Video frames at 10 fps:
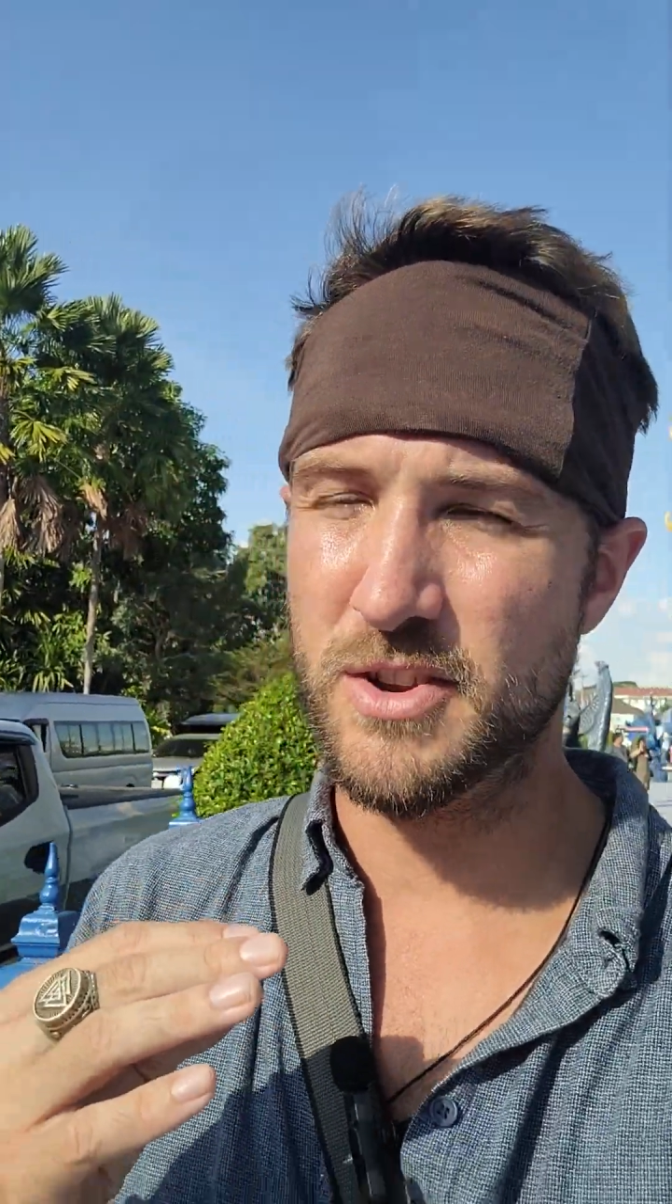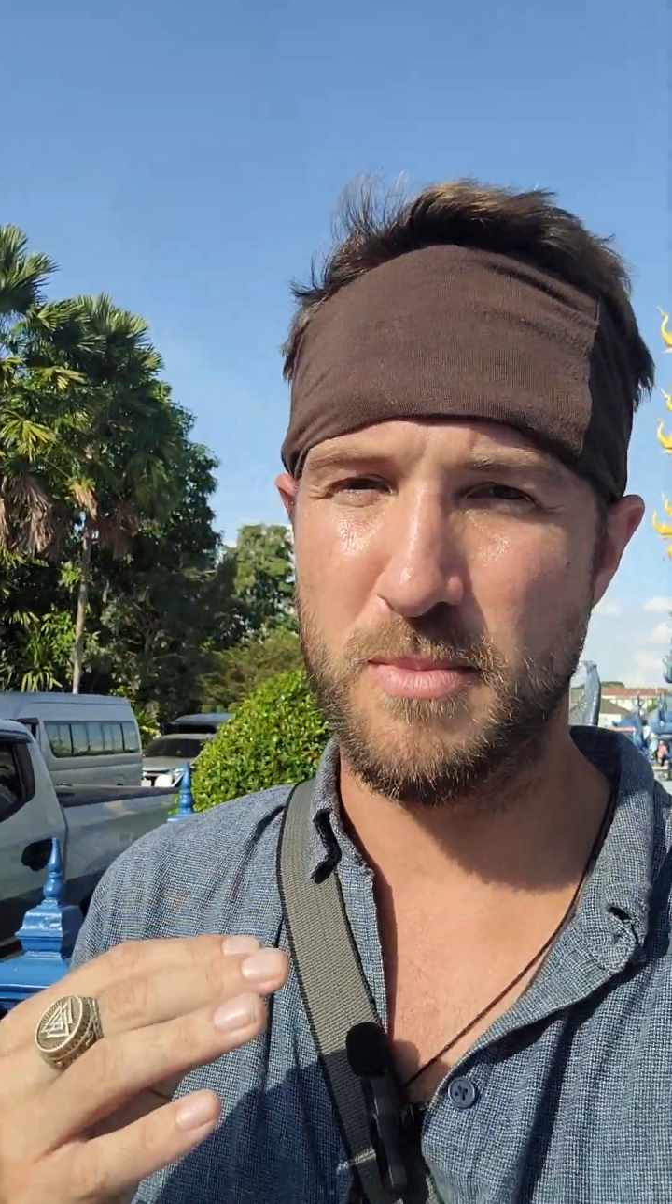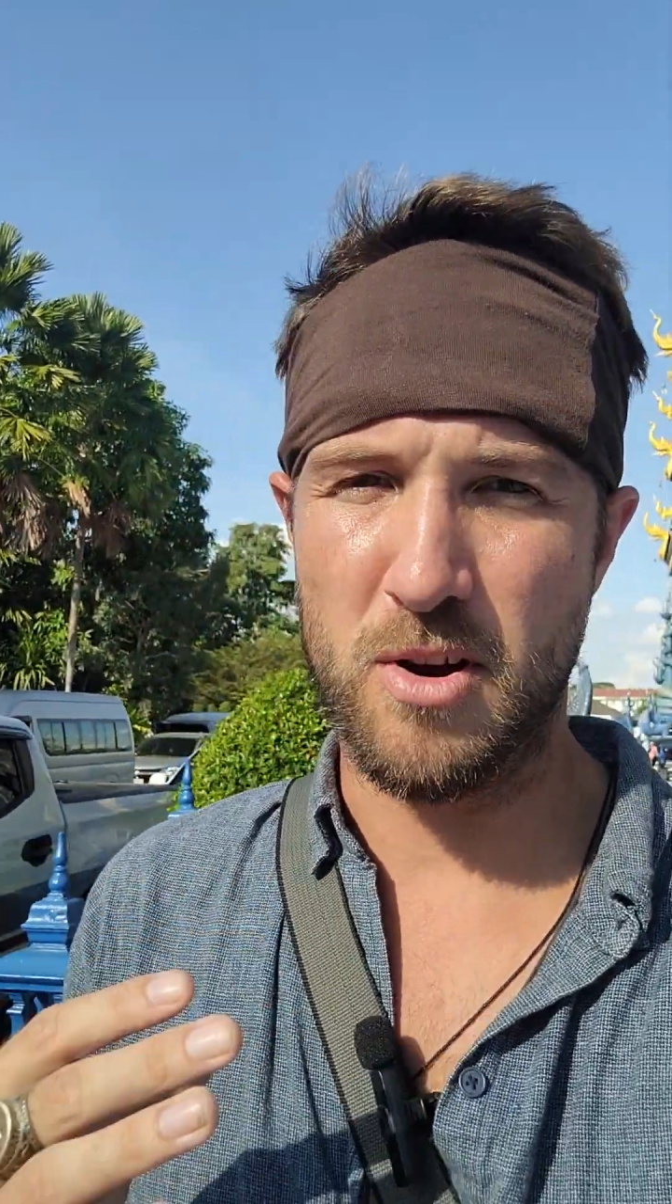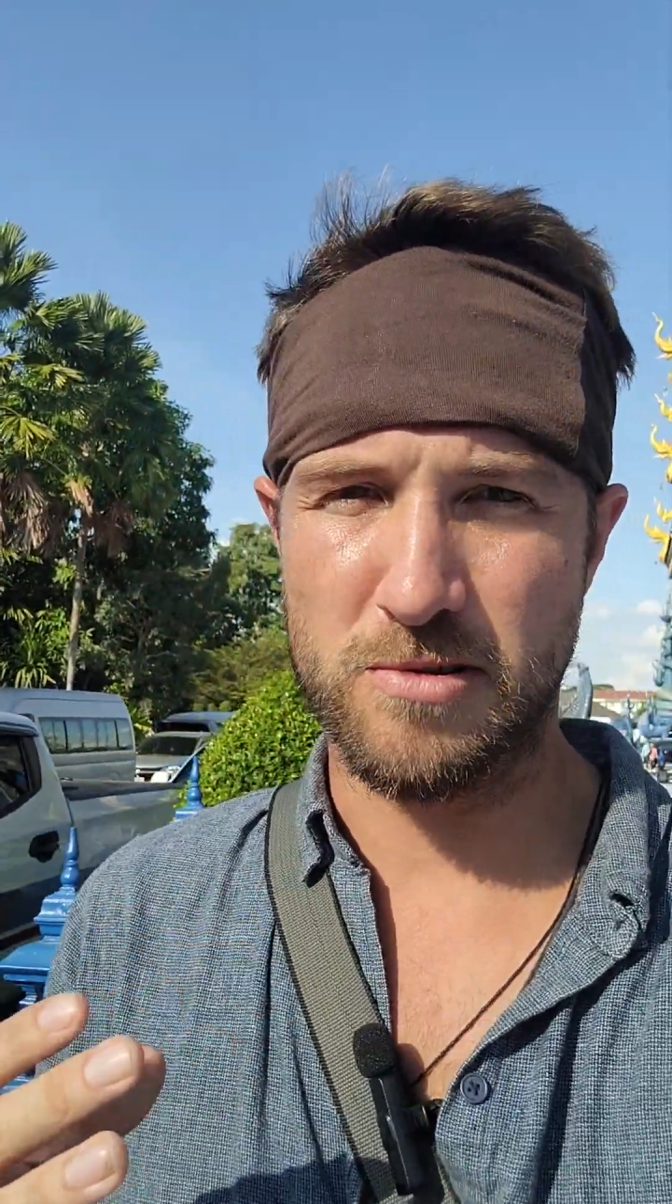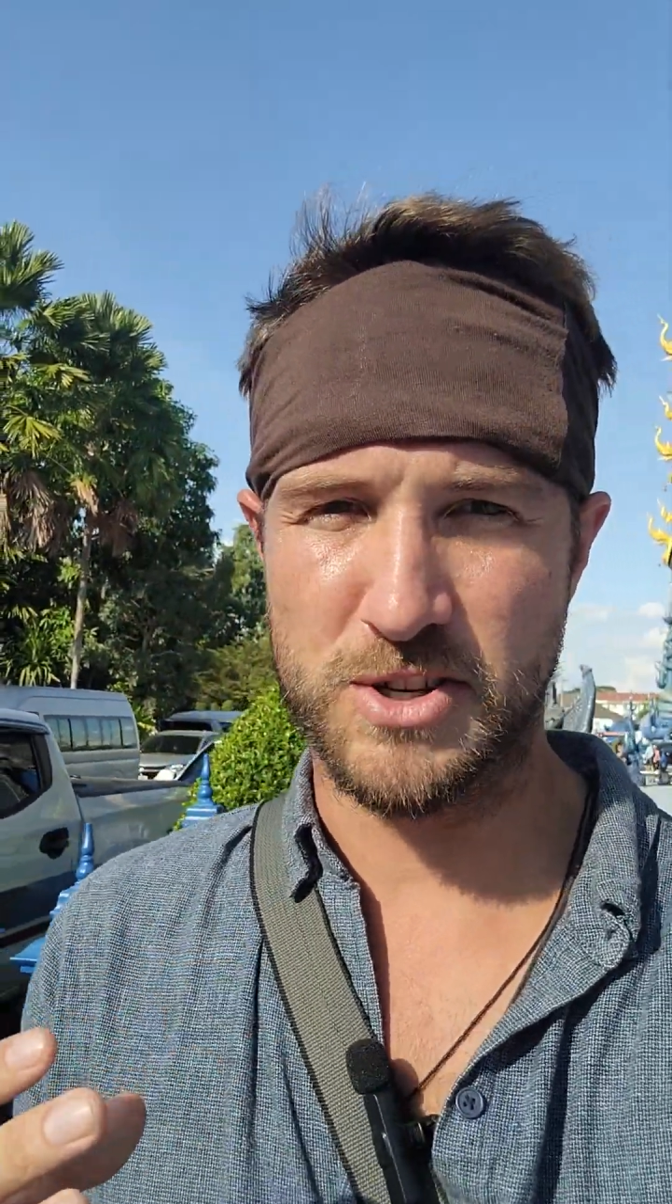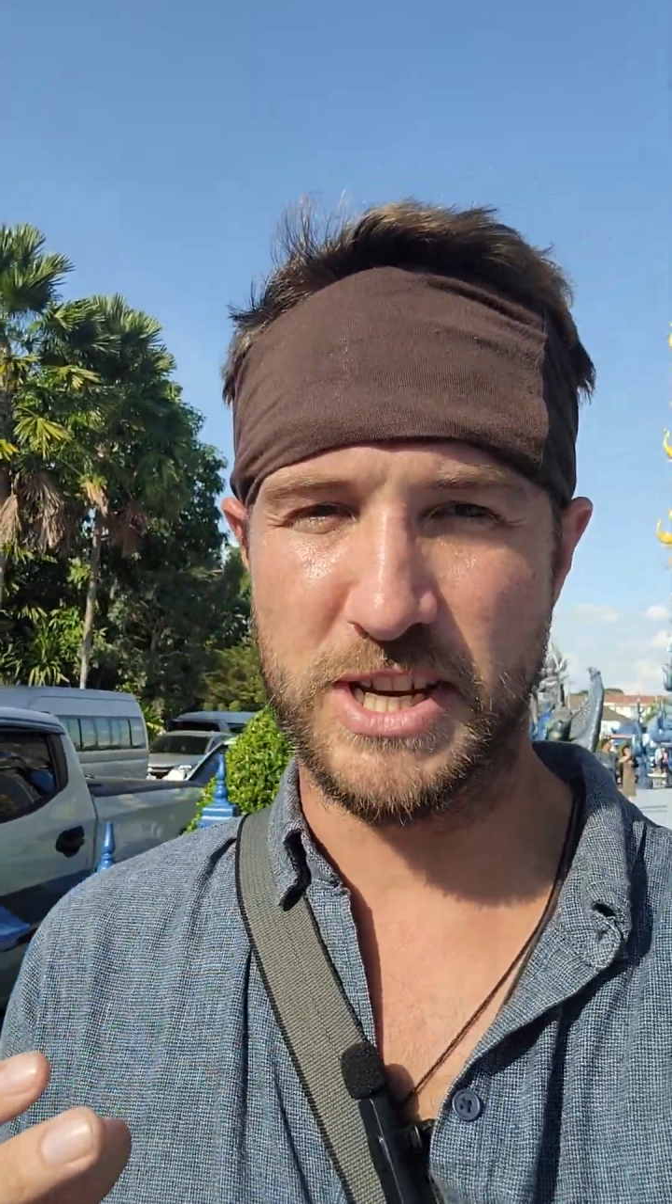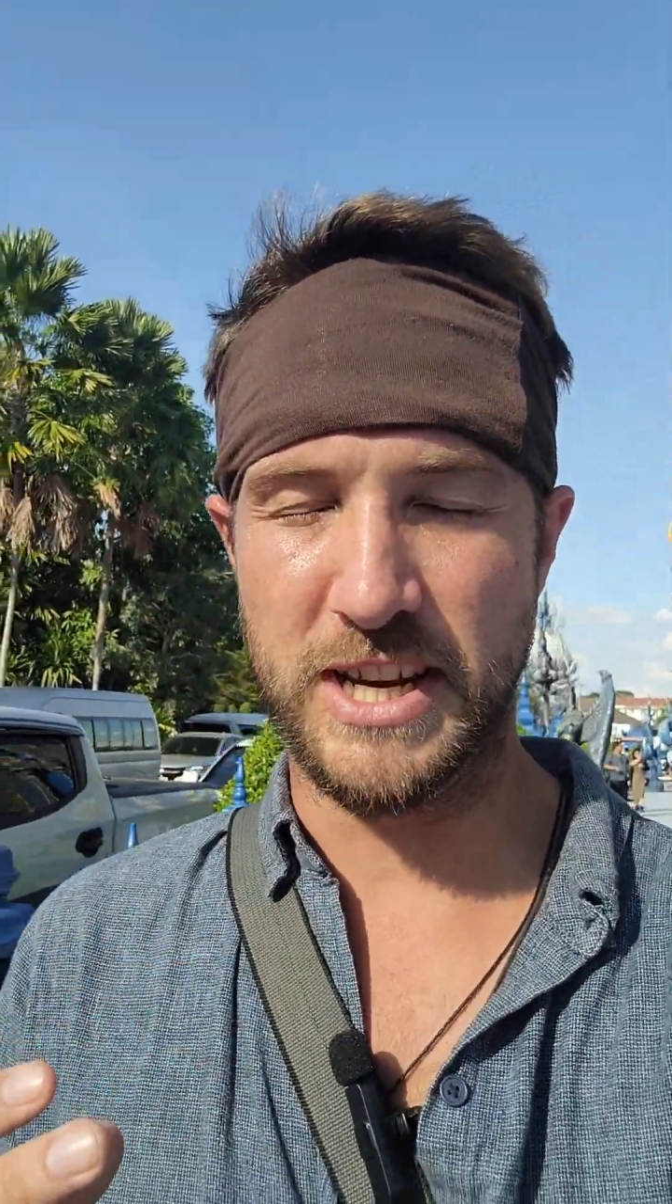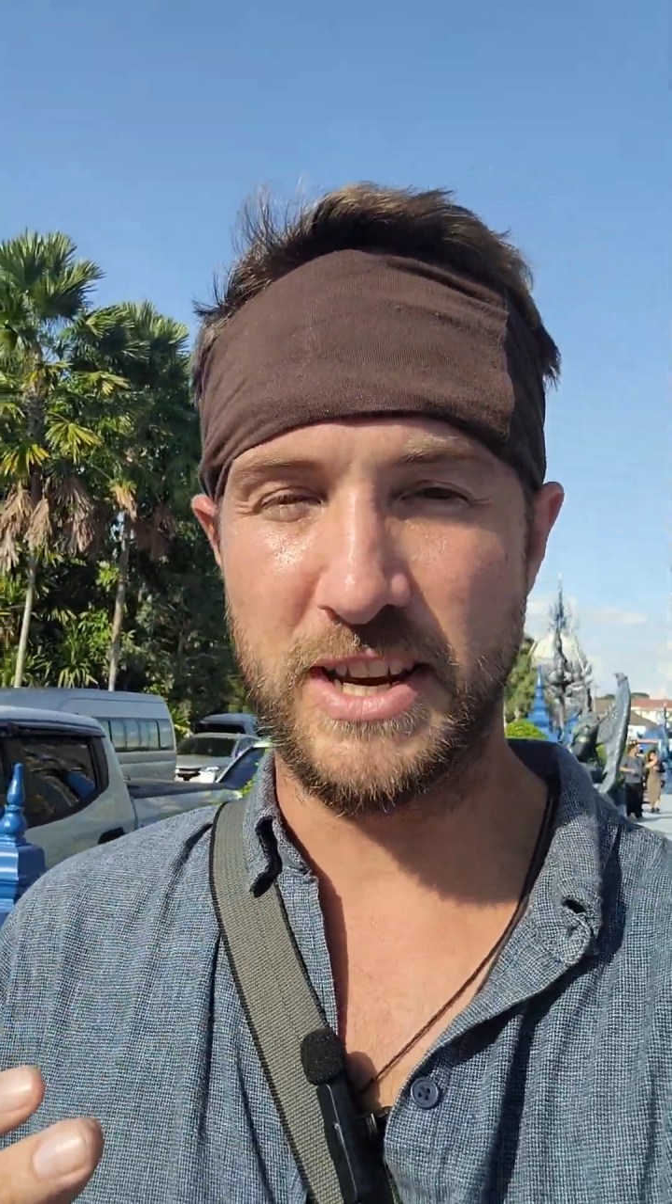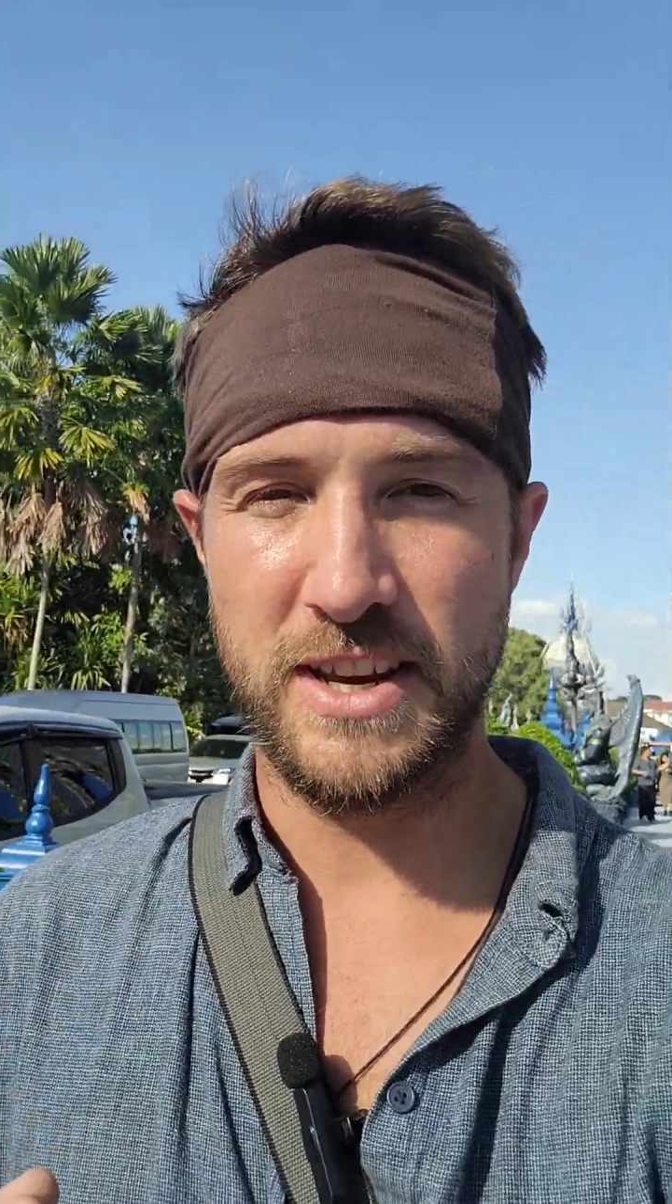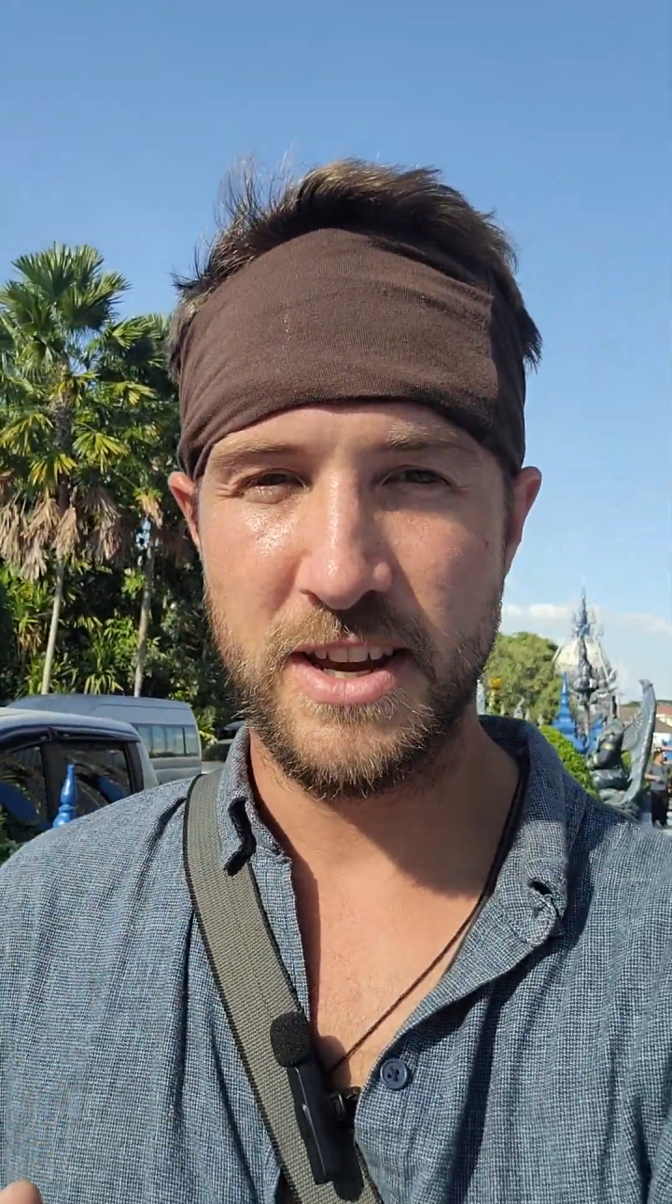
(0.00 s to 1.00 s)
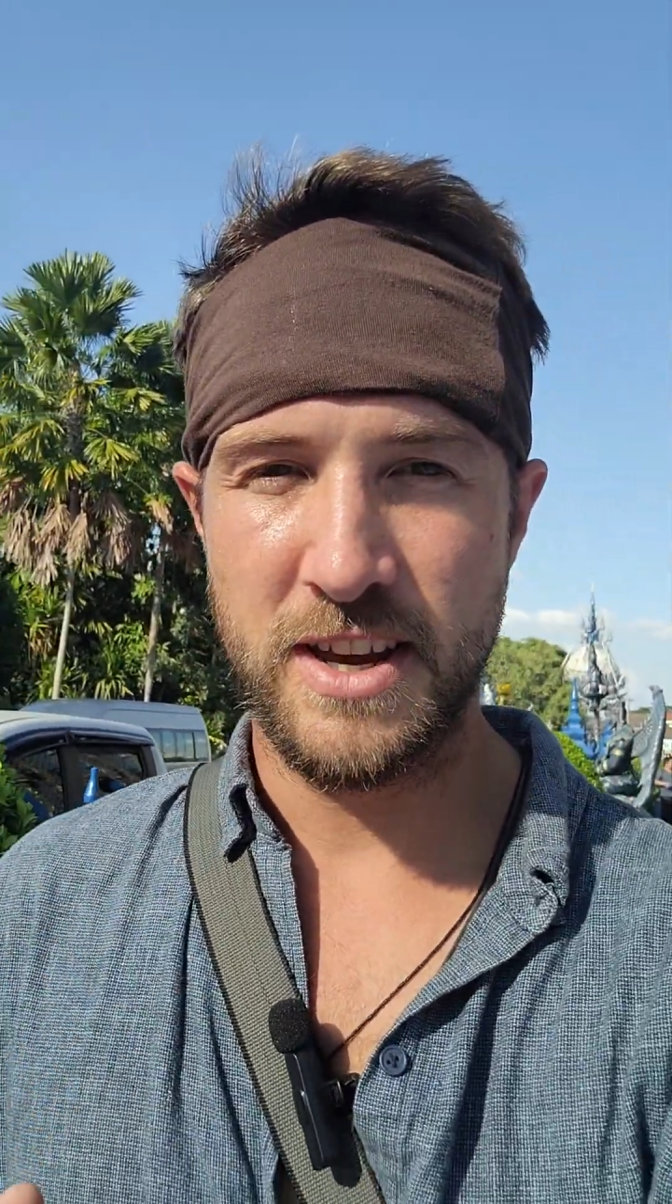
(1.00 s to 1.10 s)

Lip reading: democracy